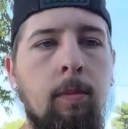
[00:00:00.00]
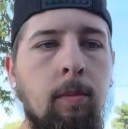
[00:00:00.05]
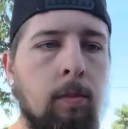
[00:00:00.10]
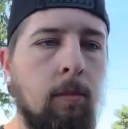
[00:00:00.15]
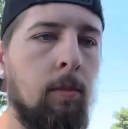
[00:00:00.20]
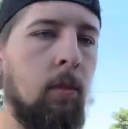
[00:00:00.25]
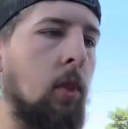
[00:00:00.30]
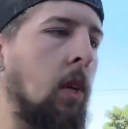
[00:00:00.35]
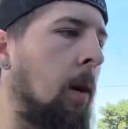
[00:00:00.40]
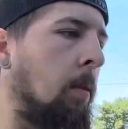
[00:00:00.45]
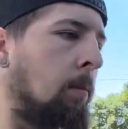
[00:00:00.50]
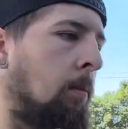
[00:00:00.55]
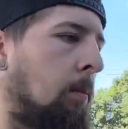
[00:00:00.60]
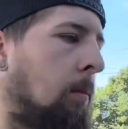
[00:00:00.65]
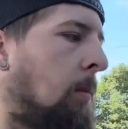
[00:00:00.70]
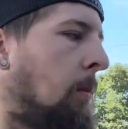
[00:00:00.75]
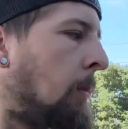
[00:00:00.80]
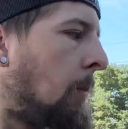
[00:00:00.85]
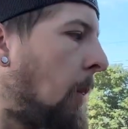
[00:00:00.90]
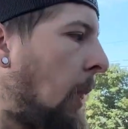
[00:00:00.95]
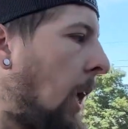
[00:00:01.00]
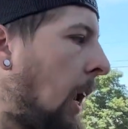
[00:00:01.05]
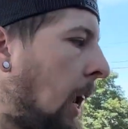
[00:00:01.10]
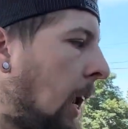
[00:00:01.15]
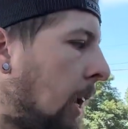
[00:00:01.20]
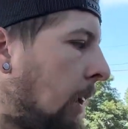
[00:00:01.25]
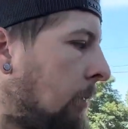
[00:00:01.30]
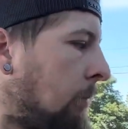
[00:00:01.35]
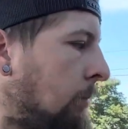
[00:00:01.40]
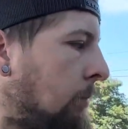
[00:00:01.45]
Something
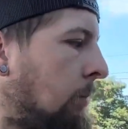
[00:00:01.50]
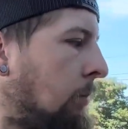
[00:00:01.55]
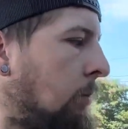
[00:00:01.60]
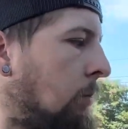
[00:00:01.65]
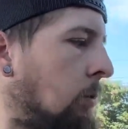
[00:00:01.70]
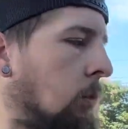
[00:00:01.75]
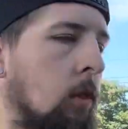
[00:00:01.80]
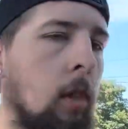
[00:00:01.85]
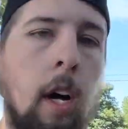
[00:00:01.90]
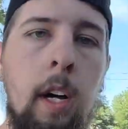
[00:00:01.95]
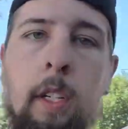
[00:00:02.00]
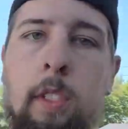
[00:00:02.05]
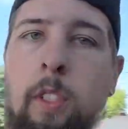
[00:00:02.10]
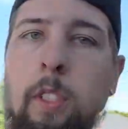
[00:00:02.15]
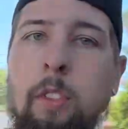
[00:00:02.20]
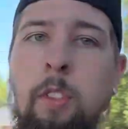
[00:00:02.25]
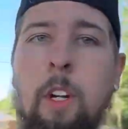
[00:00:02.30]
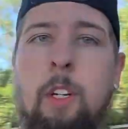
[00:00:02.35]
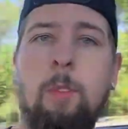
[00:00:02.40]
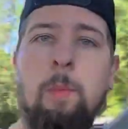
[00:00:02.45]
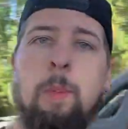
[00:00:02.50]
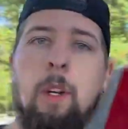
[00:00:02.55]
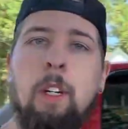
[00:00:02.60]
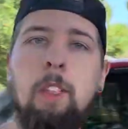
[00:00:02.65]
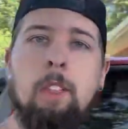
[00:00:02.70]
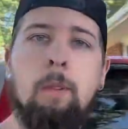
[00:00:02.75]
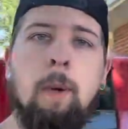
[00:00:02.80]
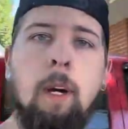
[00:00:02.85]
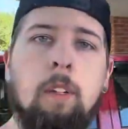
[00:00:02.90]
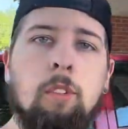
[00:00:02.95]
that honestly drives me
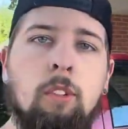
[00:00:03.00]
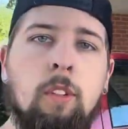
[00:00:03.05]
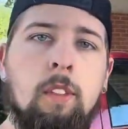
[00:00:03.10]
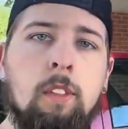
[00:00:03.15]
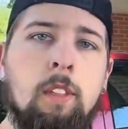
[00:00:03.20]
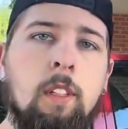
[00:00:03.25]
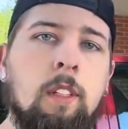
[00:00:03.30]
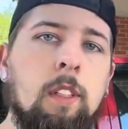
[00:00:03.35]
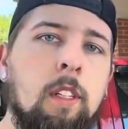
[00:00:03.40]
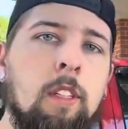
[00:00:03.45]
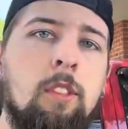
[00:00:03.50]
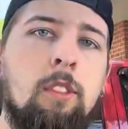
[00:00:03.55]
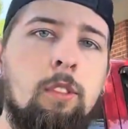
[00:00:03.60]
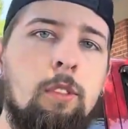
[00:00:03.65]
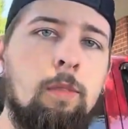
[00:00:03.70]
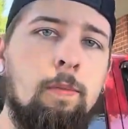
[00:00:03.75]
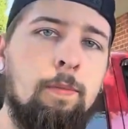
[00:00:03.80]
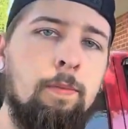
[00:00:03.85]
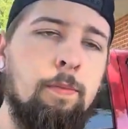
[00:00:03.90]
nuts about trucks like this